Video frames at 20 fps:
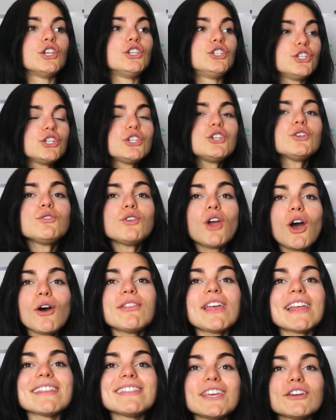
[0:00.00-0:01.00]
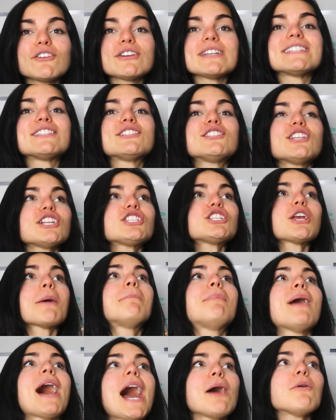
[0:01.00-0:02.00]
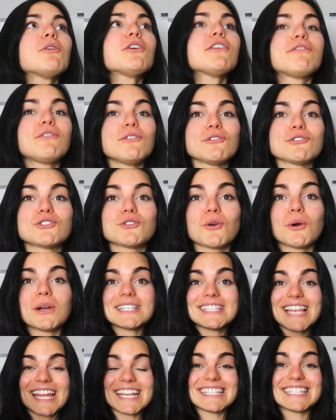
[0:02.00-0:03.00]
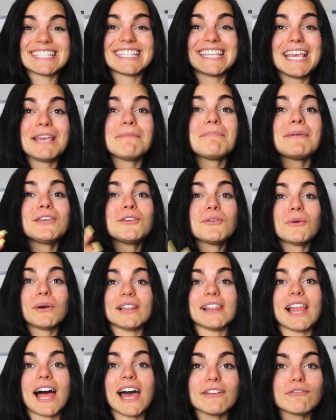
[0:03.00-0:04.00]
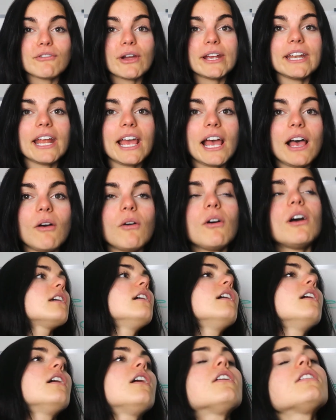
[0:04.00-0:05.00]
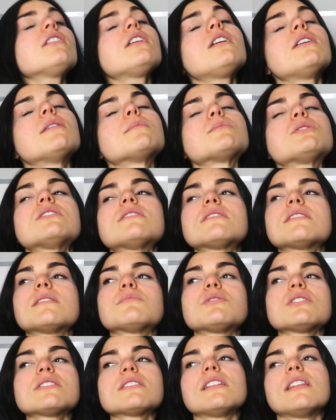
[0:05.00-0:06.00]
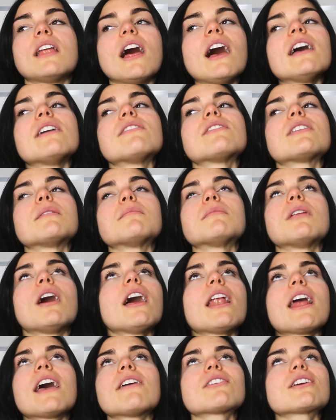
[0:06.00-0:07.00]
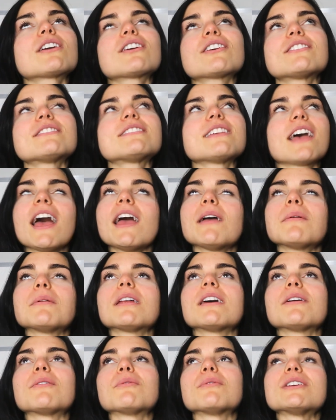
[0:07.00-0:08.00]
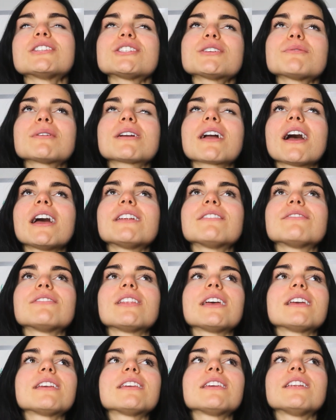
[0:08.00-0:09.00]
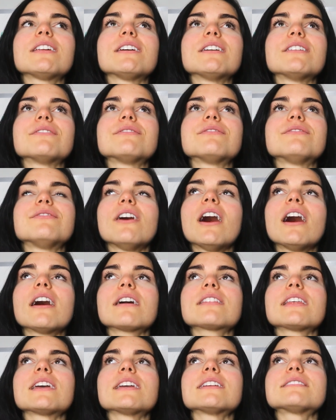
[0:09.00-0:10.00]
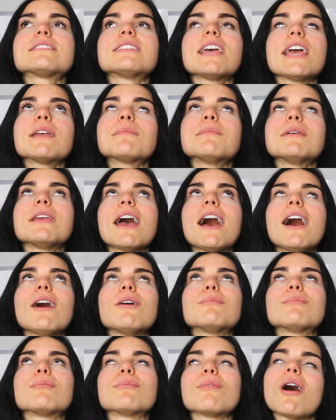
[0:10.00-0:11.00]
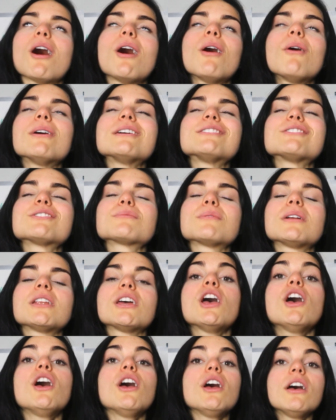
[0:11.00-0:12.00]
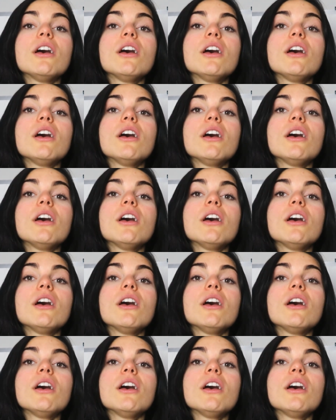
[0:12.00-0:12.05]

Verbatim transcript: Do you know that there is such a powerful source that is keeping you alive right now? Oh no, I'm just I'm just alive and I'm not having a good time and I wish it would kind of like, you know, fuck, like take me out, bro. I just want to